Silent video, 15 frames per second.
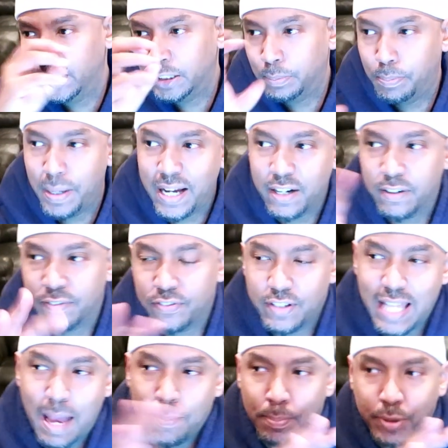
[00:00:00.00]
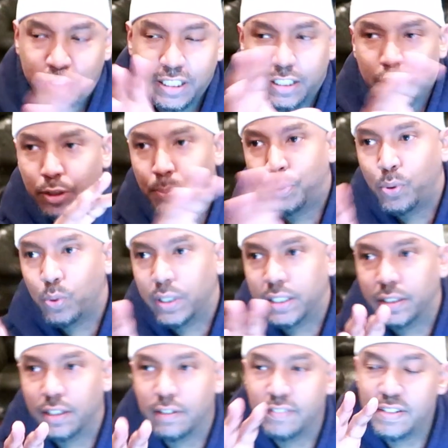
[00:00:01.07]
is better for that particular
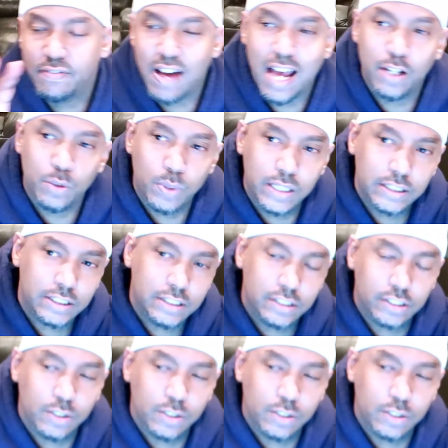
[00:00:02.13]
point of evaluation.